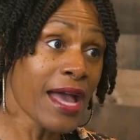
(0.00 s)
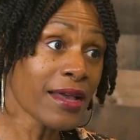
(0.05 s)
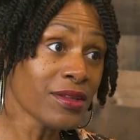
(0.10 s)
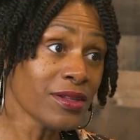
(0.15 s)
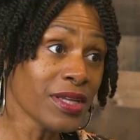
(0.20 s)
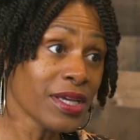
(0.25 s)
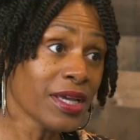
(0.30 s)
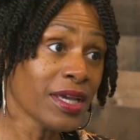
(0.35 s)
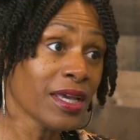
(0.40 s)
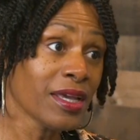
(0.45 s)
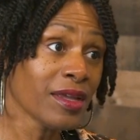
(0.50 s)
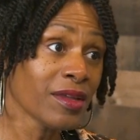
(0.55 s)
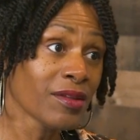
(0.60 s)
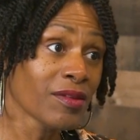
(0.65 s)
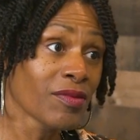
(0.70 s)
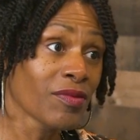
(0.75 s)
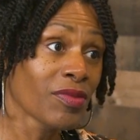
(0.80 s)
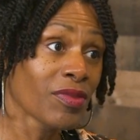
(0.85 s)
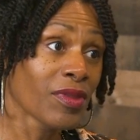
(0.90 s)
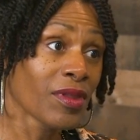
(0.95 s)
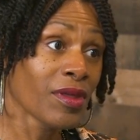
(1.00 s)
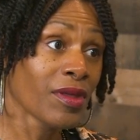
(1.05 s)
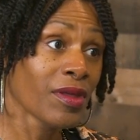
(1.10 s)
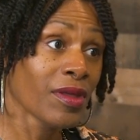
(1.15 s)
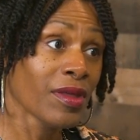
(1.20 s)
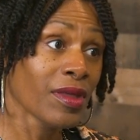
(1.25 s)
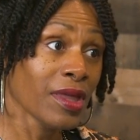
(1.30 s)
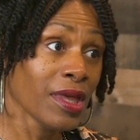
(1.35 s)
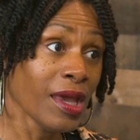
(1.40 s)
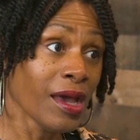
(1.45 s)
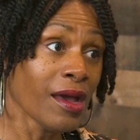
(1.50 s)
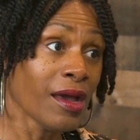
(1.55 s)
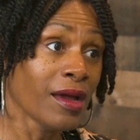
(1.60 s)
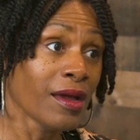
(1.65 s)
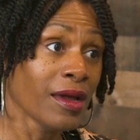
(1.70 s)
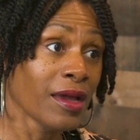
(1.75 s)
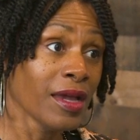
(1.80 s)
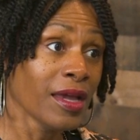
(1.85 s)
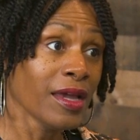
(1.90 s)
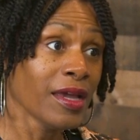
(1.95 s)
We're putting those expectations on others.
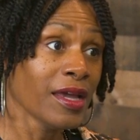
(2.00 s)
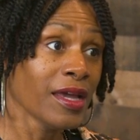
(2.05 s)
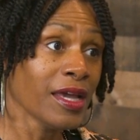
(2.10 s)
So,